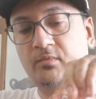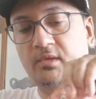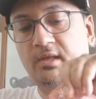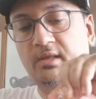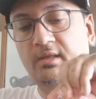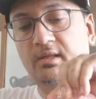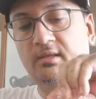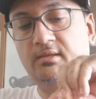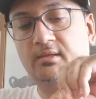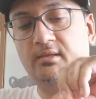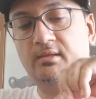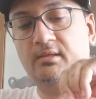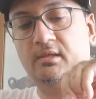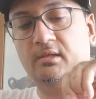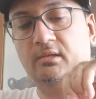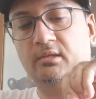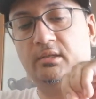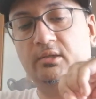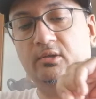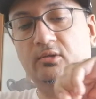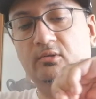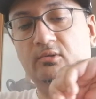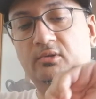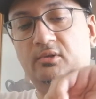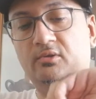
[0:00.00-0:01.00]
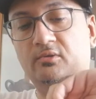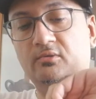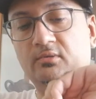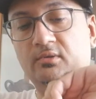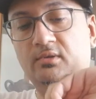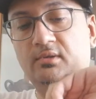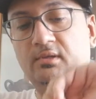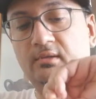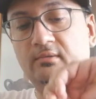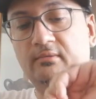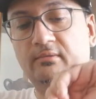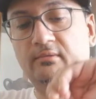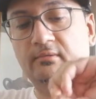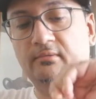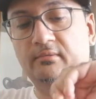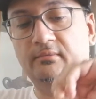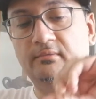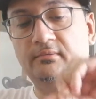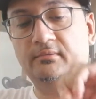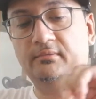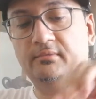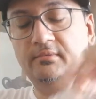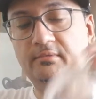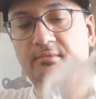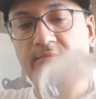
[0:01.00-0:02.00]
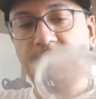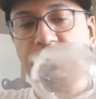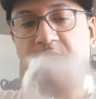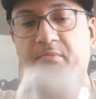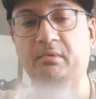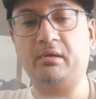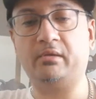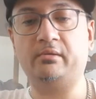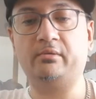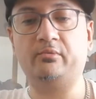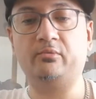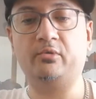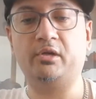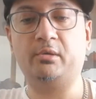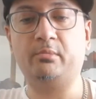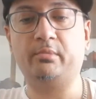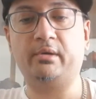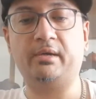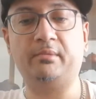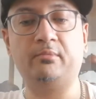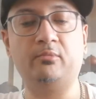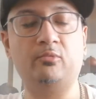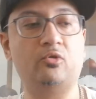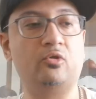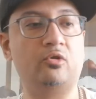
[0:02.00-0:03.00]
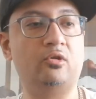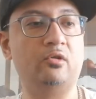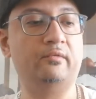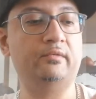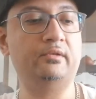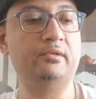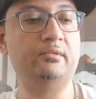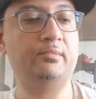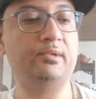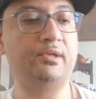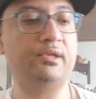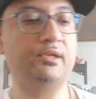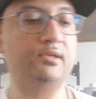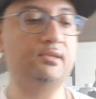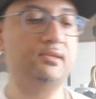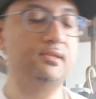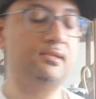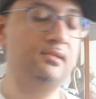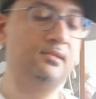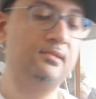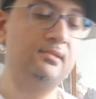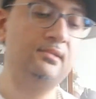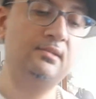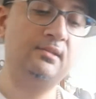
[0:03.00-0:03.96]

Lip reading: this is still the old school stuff, which makes me want to buy more of it because